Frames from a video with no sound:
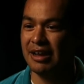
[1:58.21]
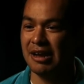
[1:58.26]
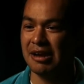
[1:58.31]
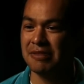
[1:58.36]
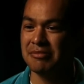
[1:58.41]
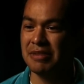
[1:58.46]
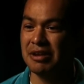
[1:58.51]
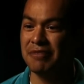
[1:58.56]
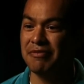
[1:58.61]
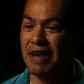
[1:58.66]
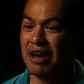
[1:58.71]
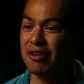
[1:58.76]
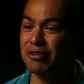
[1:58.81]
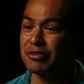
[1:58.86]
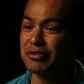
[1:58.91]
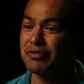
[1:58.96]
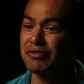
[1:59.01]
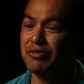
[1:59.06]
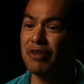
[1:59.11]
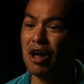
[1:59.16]
If I
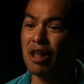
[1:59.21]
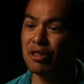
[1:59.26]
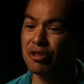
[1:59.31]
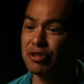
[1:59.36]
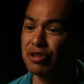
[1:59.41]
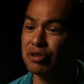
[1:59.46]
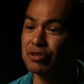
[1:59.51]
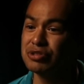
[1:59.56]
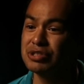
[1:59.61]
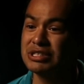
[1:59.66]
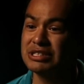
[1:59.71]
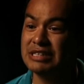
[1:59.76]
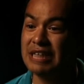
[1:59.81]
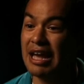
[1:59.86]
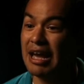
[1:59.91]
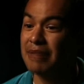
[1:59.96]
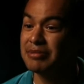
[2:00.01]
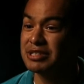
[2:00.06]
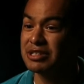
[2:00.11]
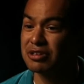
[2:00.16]
don't follow those
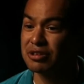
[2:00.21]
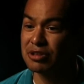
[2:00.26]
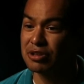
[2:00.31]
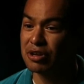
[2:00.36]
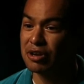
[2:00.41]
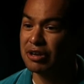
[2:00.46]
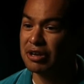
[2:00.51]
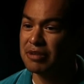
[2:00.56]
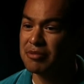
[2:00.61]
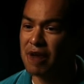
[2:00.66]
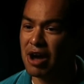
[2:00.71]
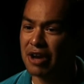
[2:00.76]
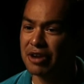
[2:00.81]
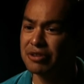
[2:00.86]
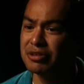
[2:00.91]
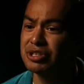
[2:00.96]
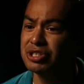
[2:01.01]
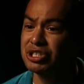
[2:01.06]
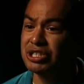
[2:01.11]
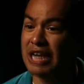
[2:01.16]
steps in the learning
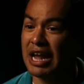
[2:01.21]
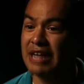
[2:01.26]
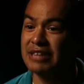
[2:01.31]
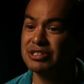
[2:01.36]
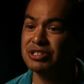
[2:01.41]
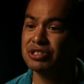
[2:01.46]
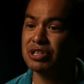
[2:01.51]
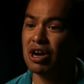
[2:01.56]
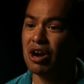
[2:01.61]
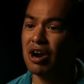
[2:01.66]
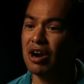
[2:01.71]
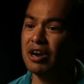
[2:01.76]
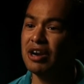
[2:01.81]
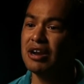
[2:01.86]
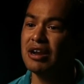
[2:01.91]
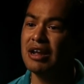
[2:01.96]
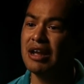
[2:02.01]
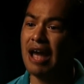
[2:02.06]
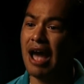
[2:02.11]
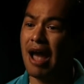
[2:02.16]
model, chances
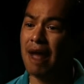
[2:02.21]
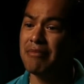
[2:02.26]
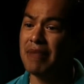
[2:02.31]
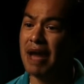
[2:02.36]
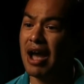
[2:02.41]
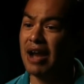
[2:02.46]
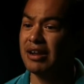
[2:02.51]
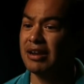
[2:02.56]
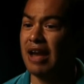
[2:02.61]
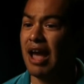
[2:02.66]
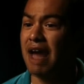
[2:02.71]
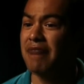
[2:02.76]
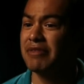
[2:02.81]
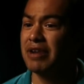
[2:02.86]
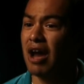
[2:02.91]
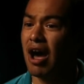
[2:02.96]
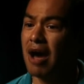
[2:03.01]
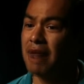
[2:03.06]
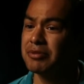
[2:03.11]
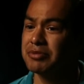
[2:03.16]
are I'm not going to have
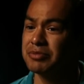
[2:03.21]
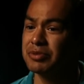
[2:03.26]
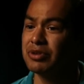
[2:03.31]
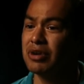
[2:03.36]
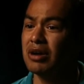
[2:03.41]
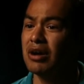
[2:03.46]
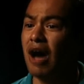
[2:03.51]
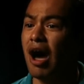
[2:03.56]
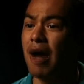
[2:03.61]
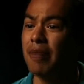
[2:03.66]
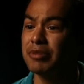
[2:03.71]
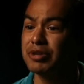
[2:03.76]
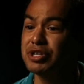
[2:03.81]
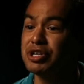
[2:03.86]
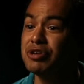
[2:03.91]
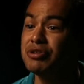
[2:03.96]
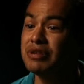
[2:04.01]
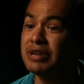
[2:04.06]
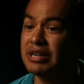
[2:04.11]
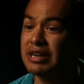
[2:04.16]
an optimal
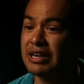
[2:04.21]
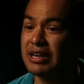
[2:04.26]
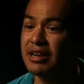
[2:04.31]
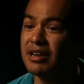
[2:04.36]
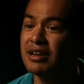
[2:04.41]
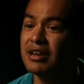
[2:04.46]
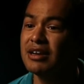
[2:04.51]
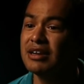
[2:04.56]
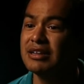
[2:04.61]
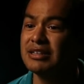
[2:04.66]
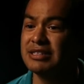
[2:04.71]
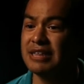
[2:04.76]
opportunity